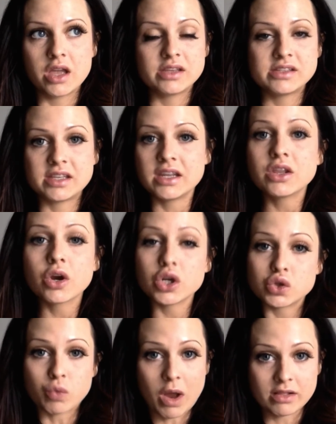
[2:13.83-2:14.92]
sitting there
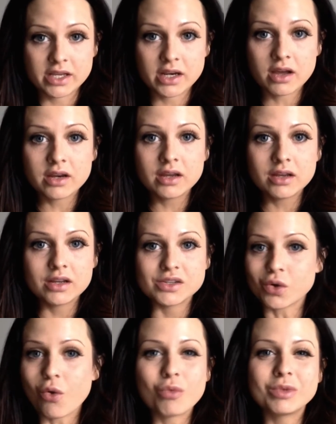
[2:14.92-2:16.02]
and dwelling on it
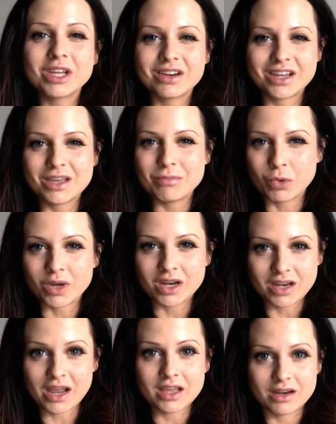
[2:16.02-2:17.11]
is only going to keep you in a
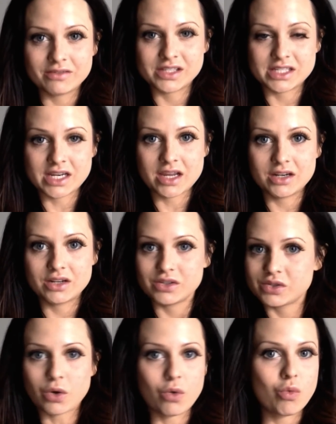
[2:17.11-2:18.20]
negative state.
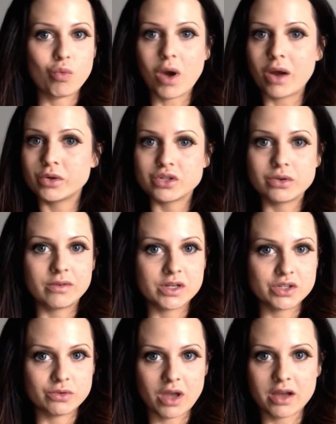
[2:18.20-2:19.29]
So why would you even
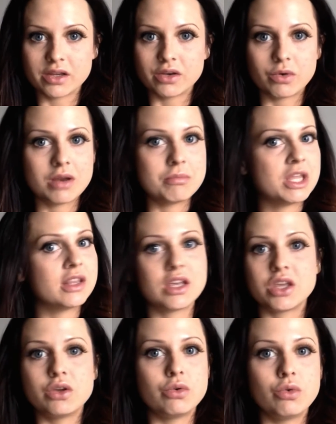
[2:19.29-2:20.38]
do that? You know what I mean?
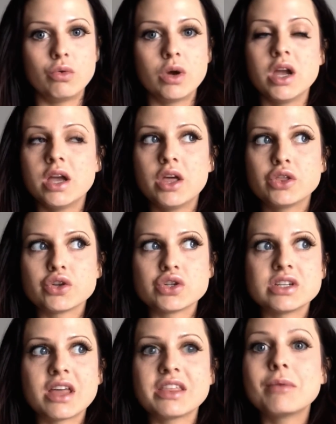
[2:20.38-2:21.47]
There's
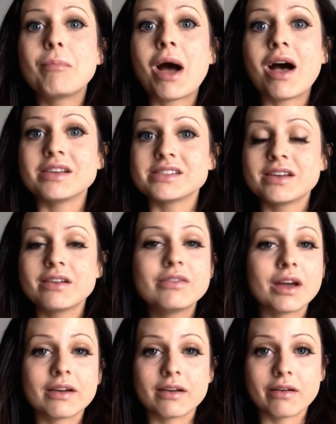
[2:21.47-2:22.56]
nothing positive
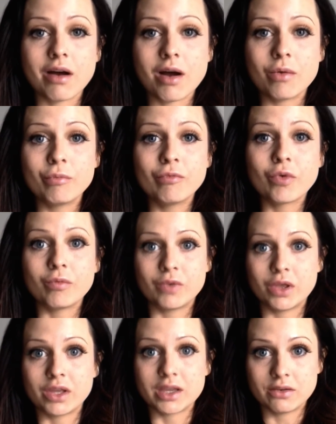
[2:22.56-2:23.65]
that can come from
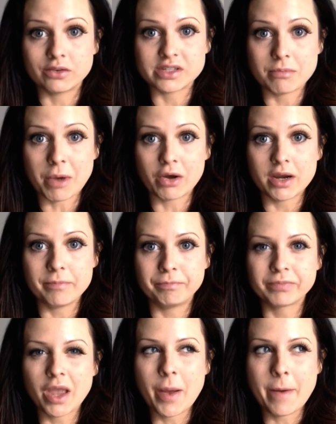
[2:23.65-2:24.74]
feeling guilty about it.
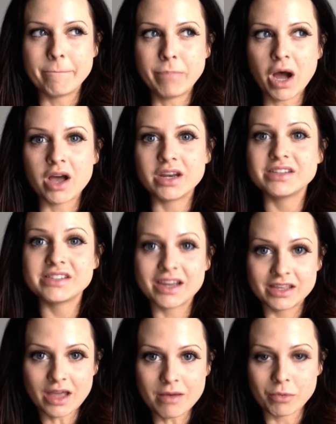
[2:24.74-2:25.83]
But
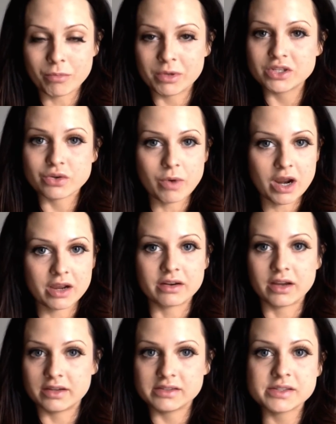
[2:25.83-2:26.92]
take that moment to
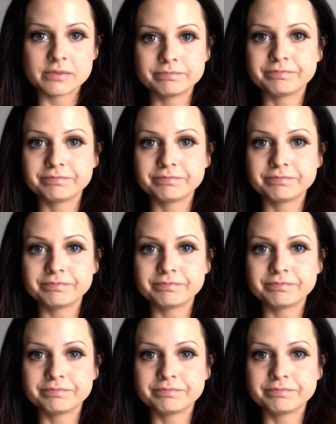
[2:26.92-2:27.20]
recognize